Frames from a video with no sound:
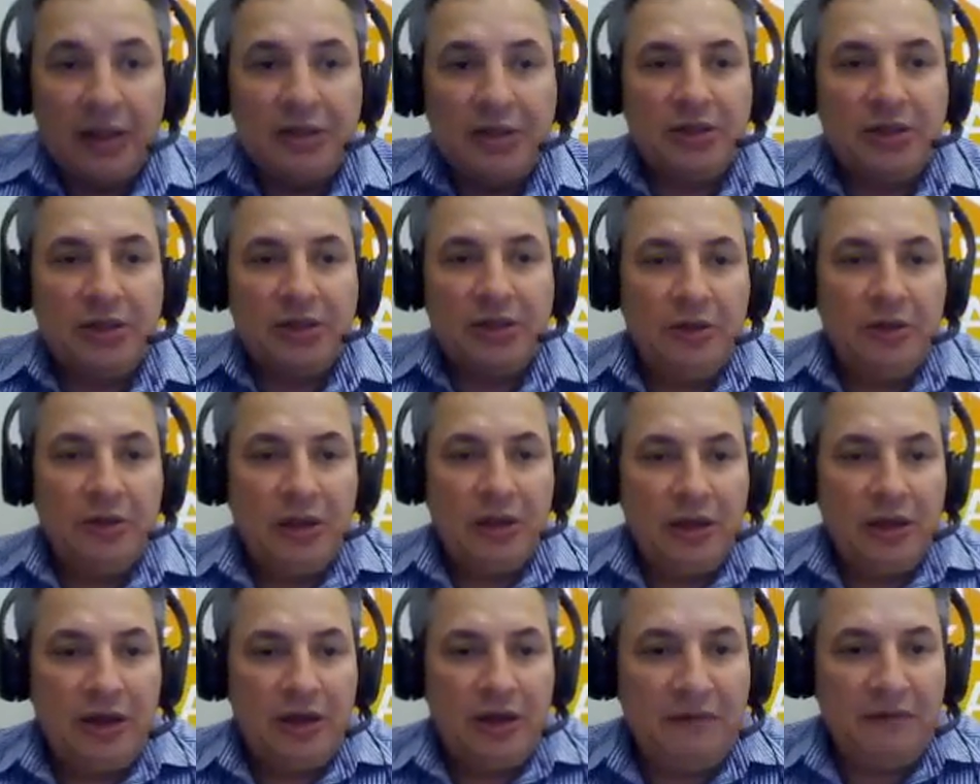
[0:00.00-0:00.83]
So
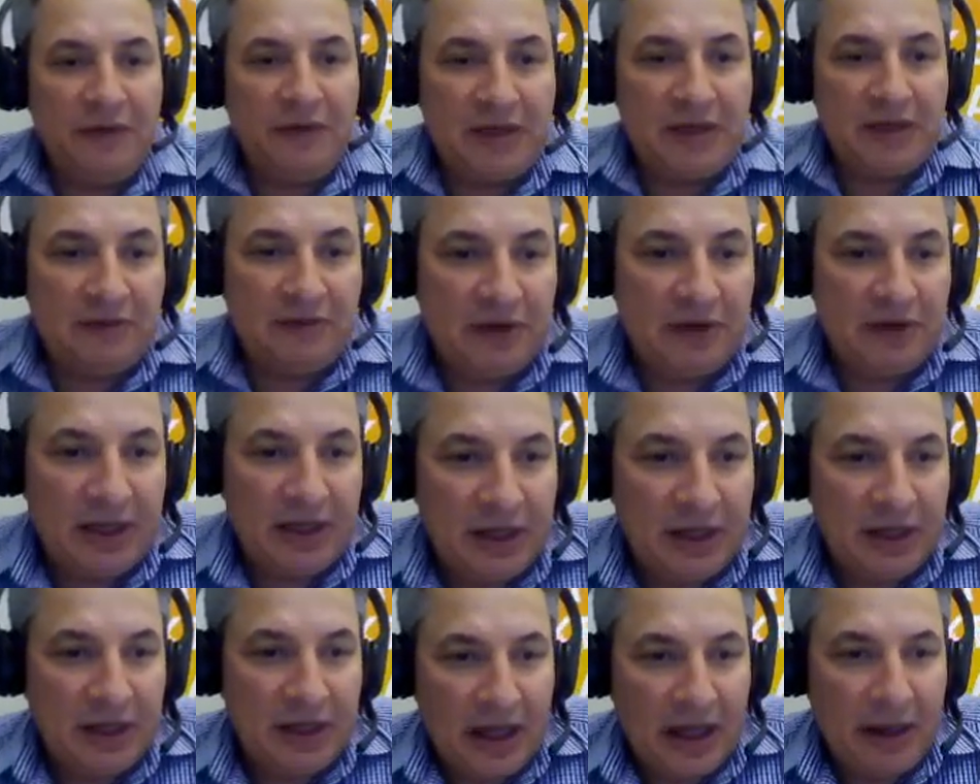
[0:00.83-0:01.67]
effectively,
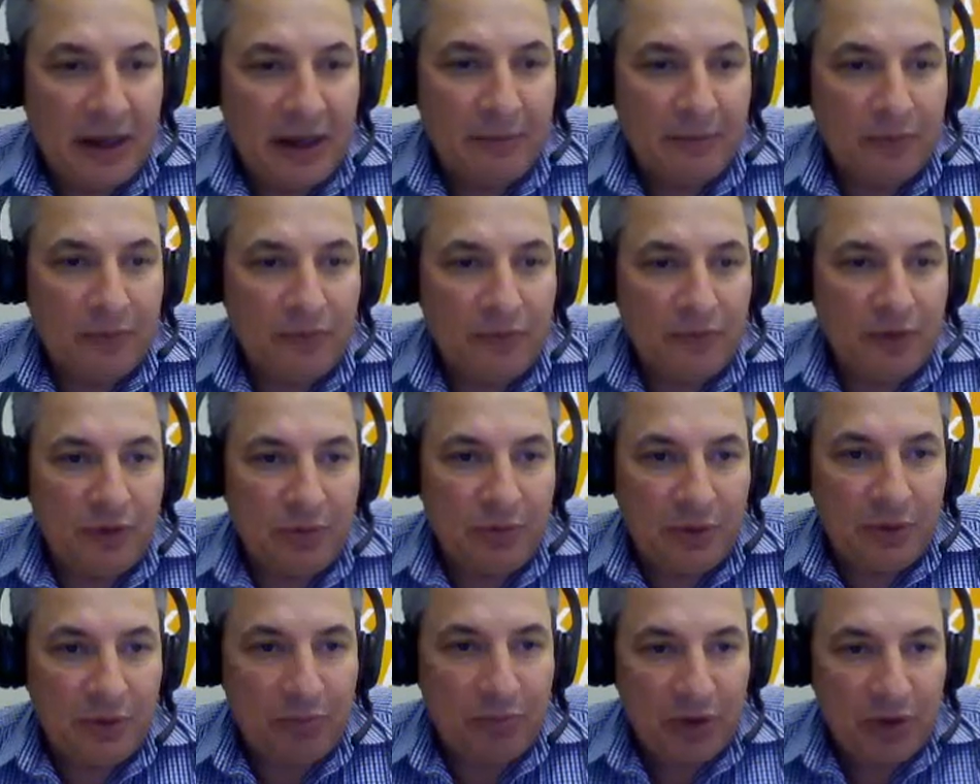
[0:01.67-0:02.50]

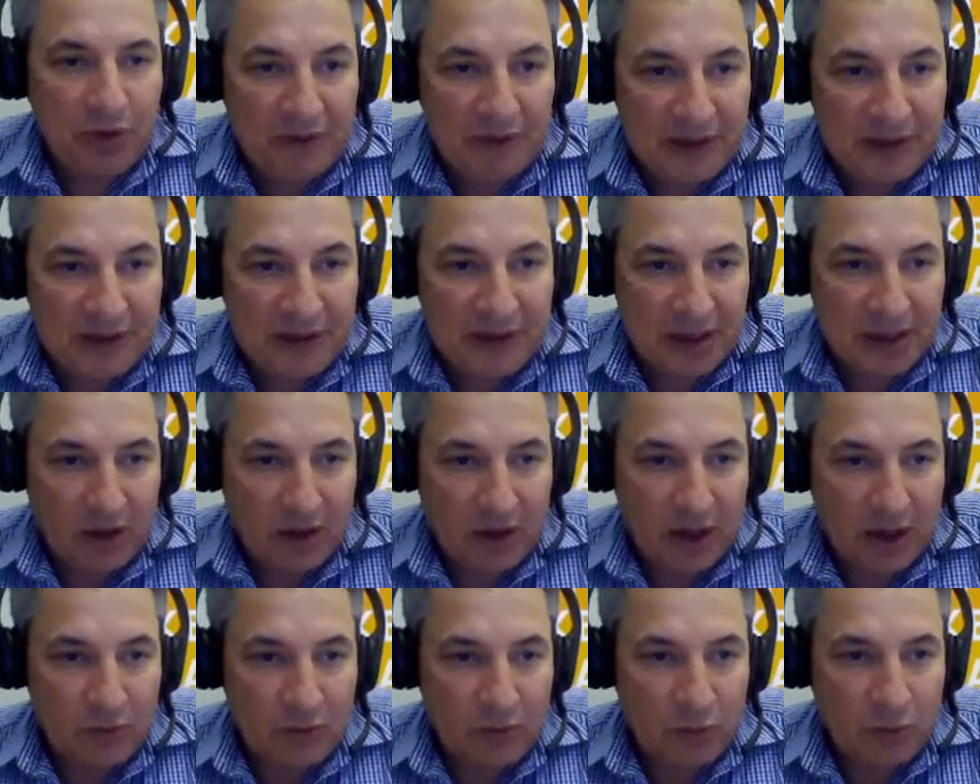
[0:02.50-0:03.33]
from the previous
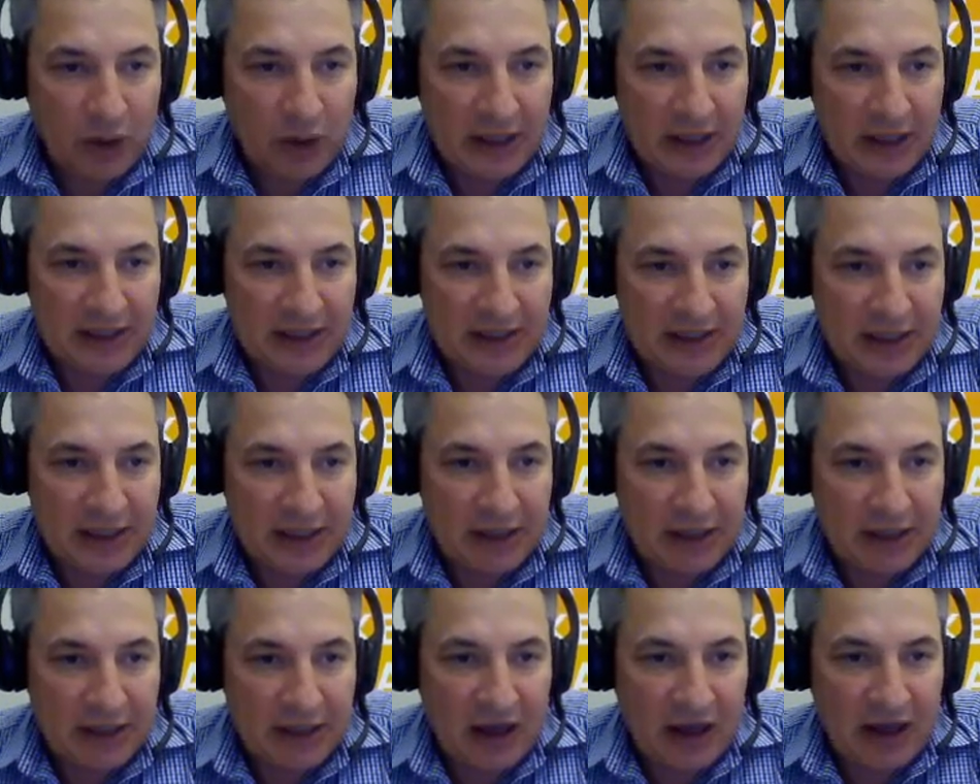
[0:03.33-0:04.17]
slide, as I said,
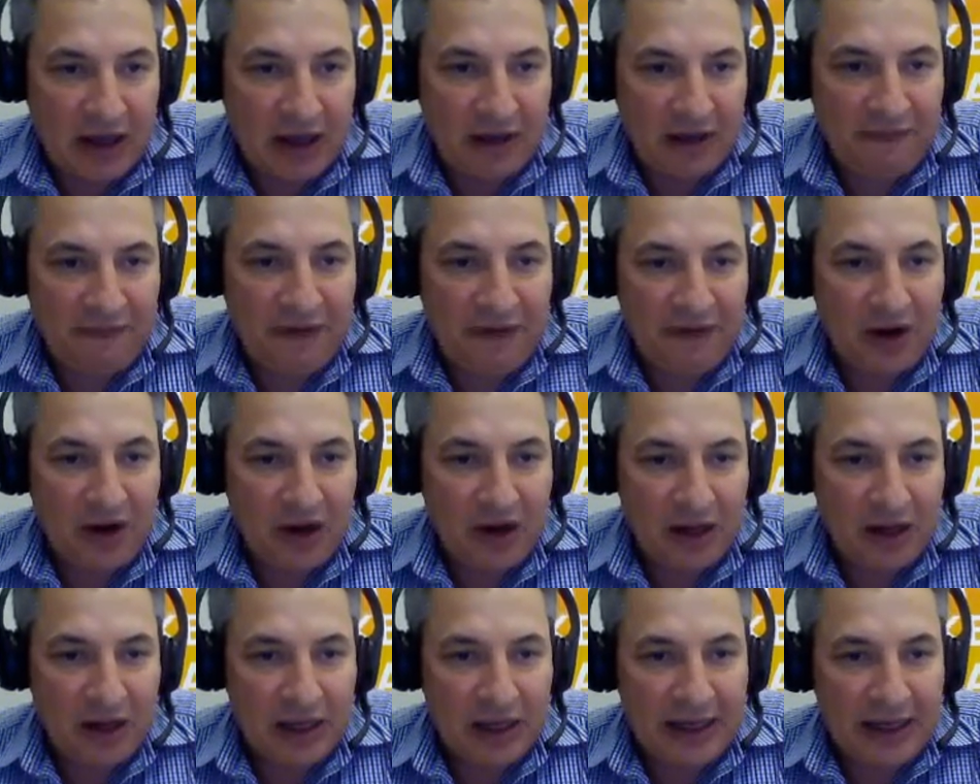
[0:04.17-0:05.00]
that a
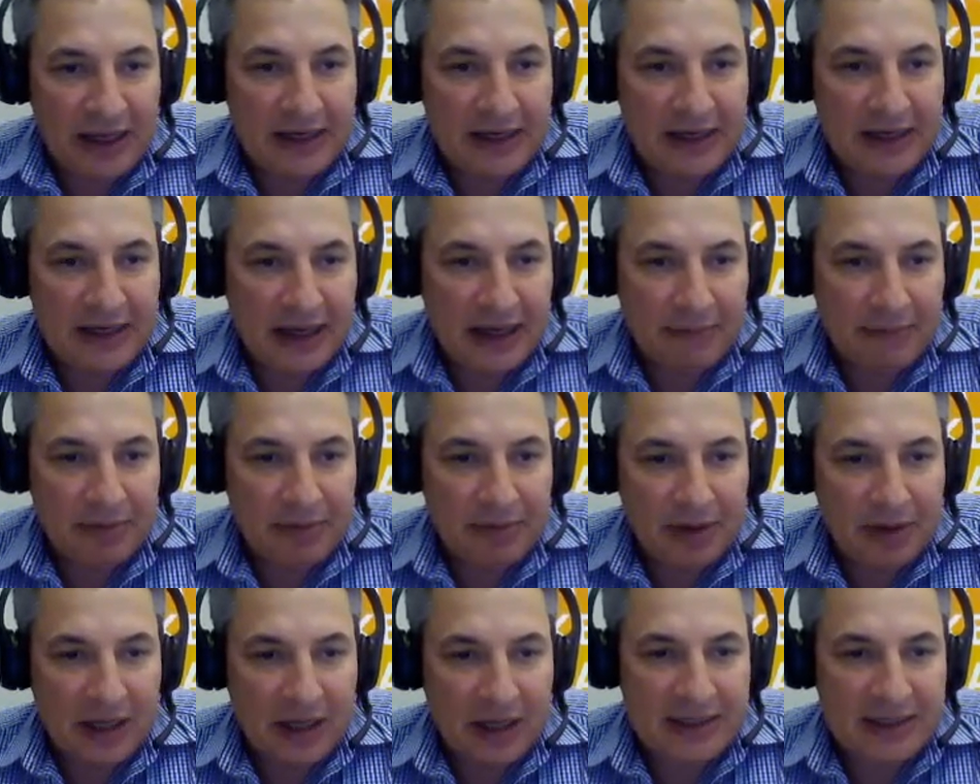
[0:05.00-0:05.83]

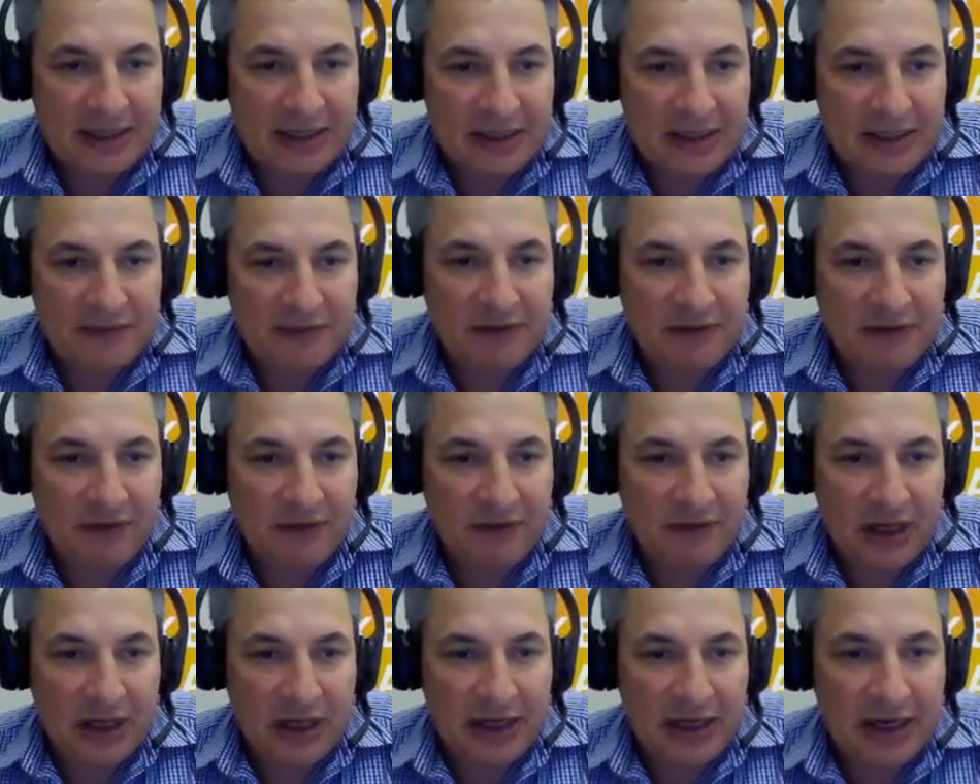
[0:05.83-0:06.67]
CSV
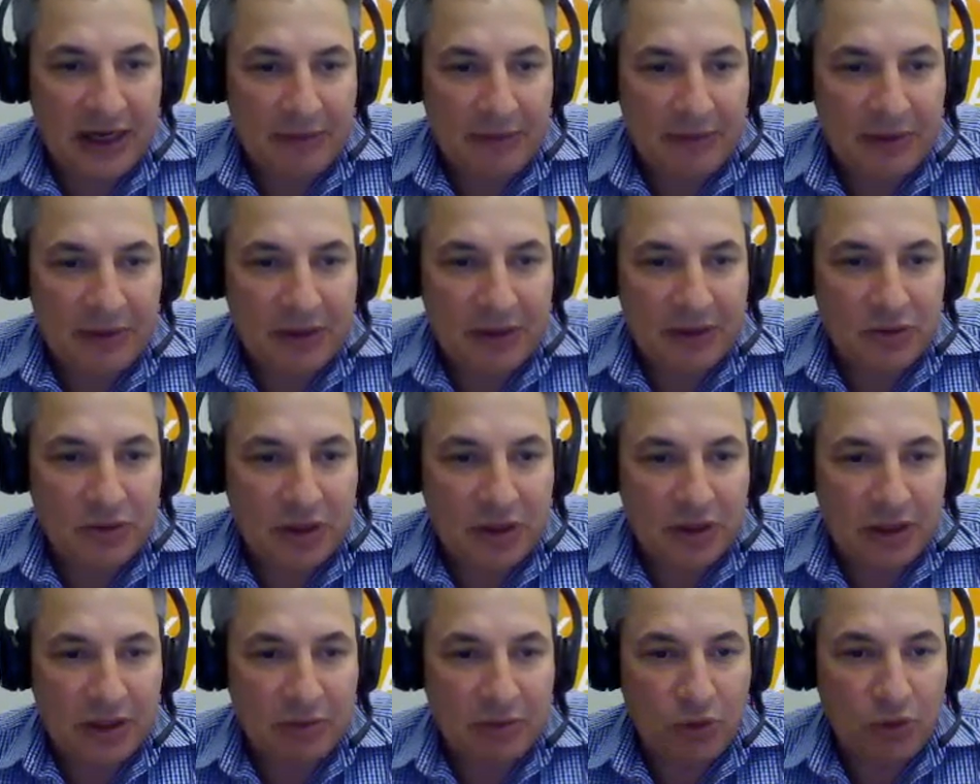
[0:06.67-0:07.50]
file ended up in
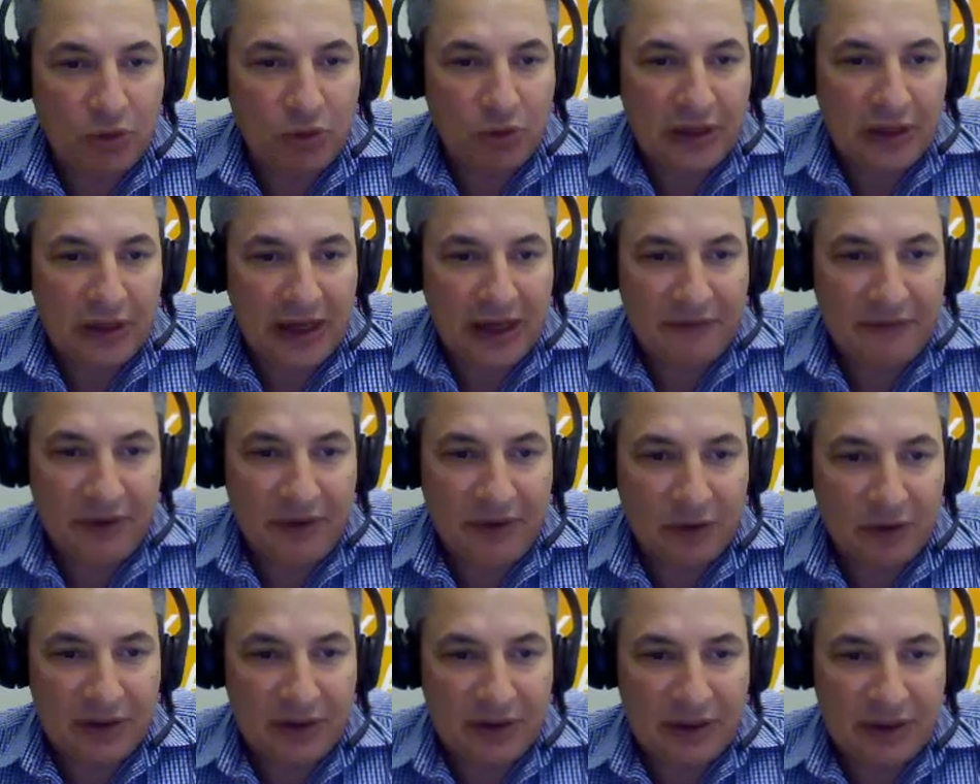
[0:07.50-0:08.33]
the Moodle data
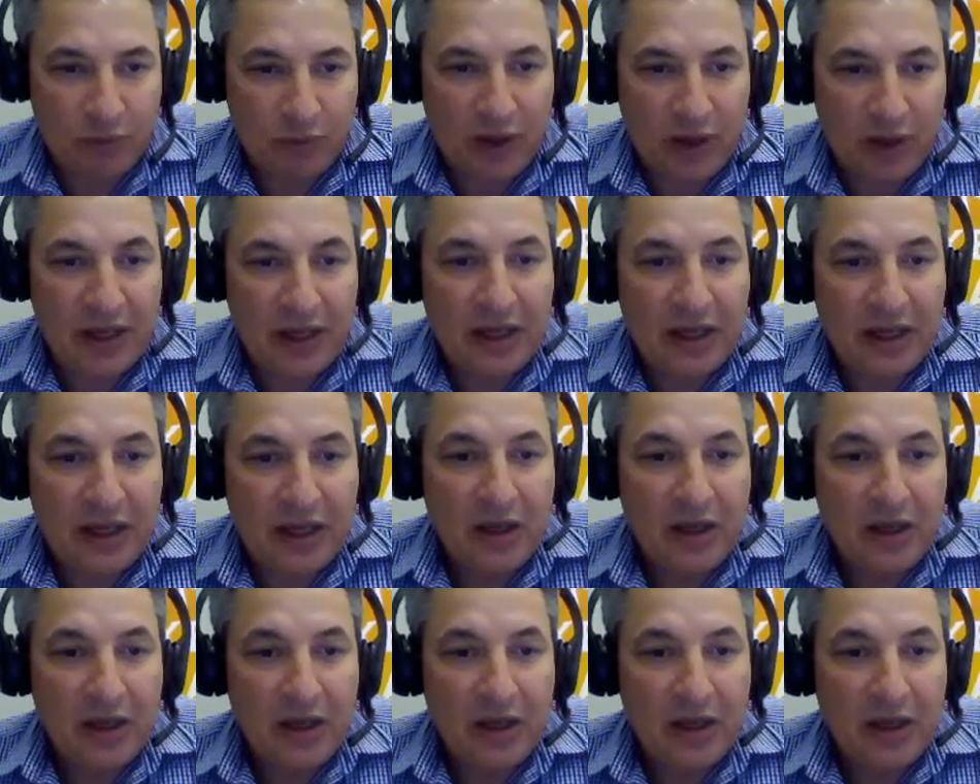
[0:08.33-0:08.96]
folder somewhere,